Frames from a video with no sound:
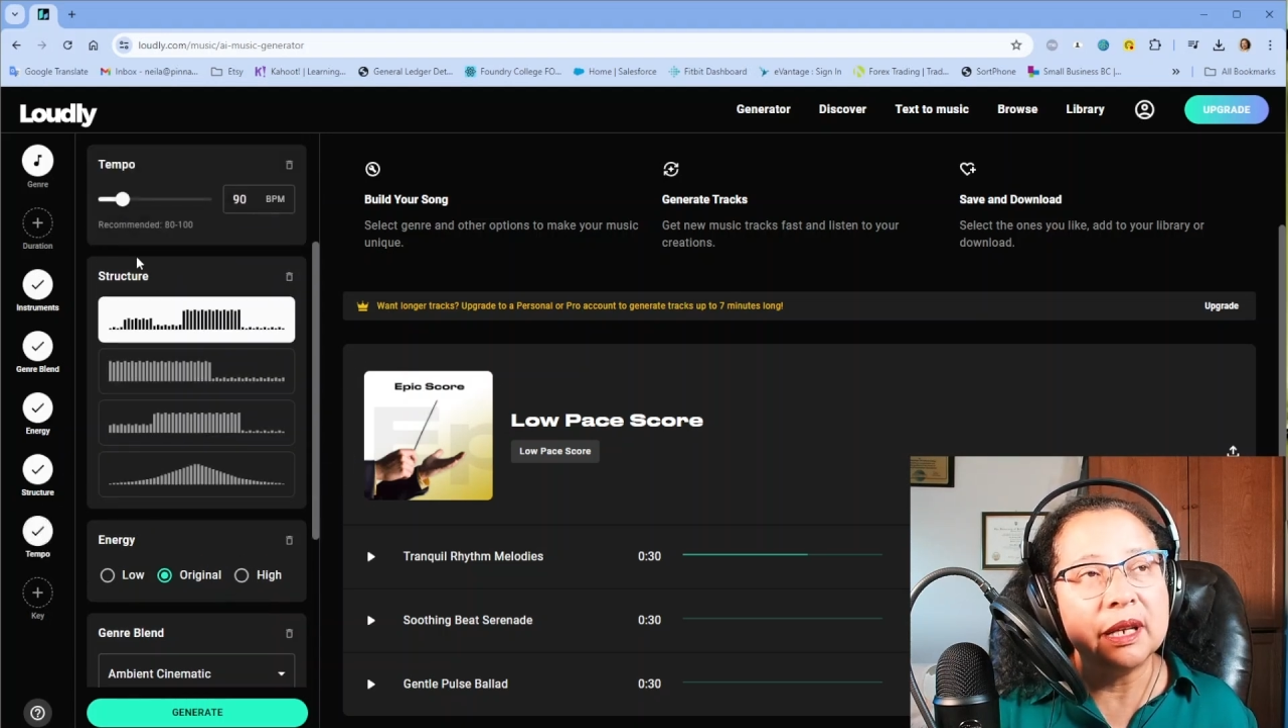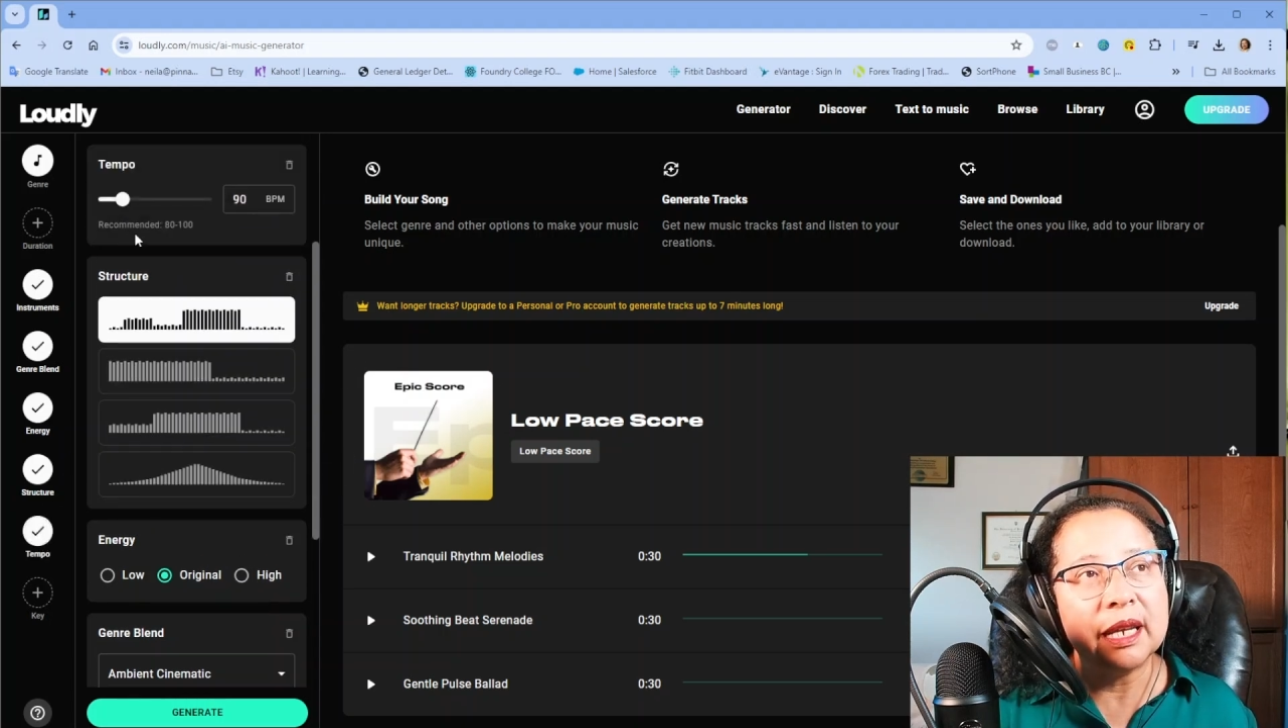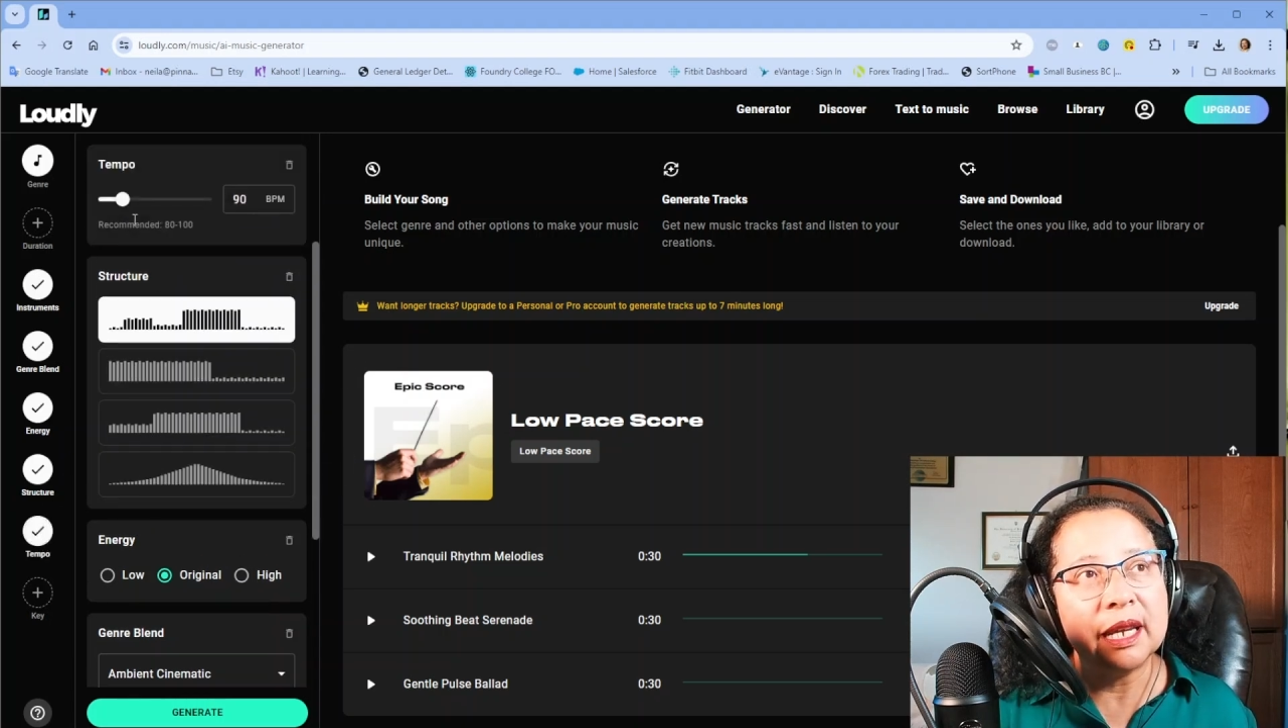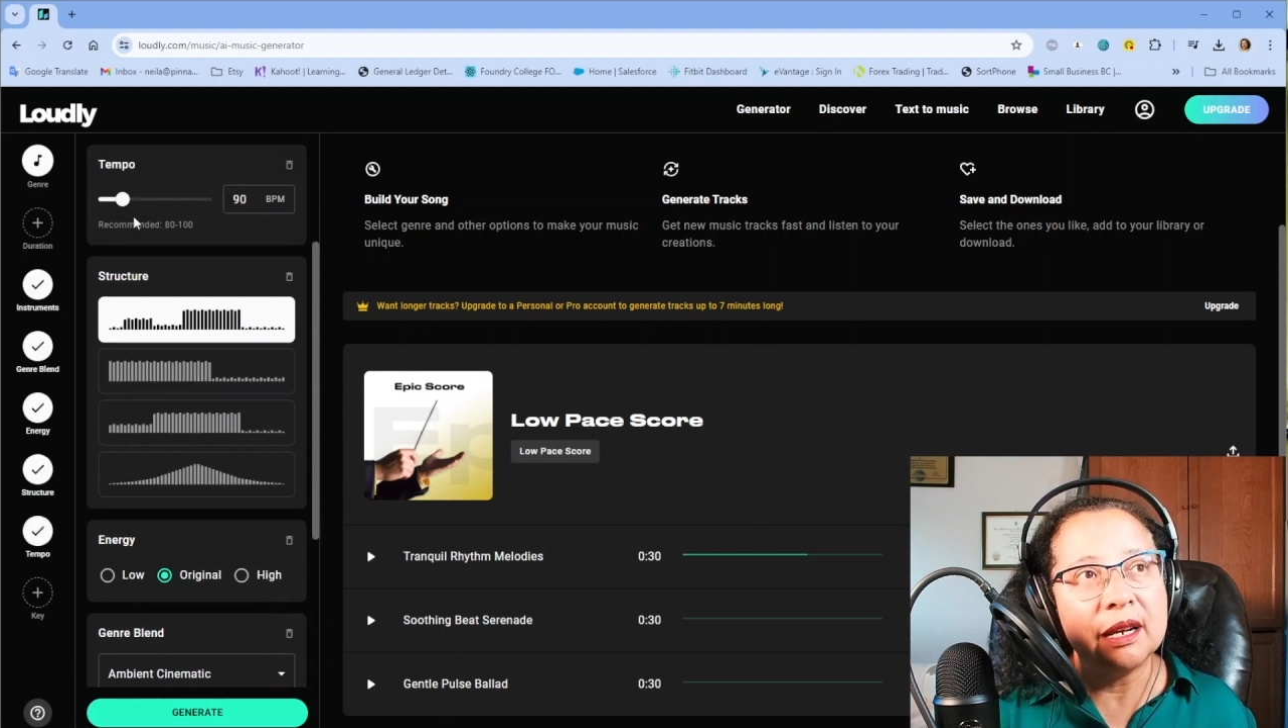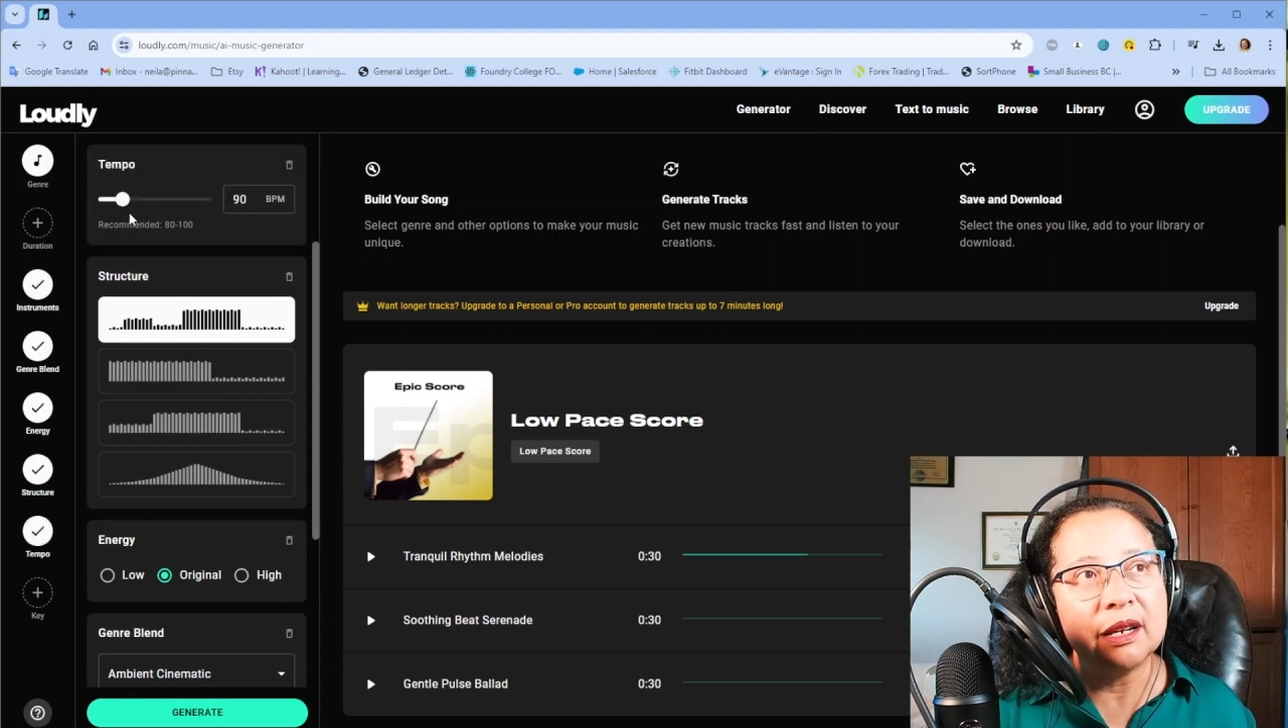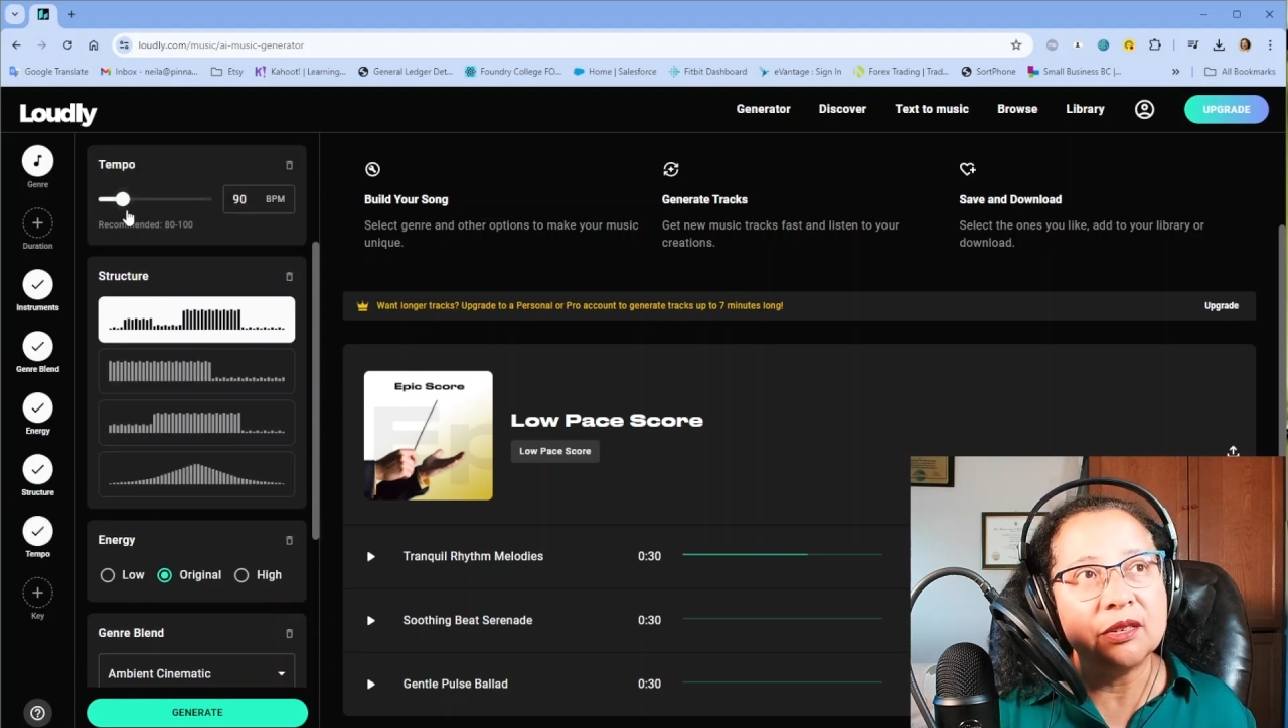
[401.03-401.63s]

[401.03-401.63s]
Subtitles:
here,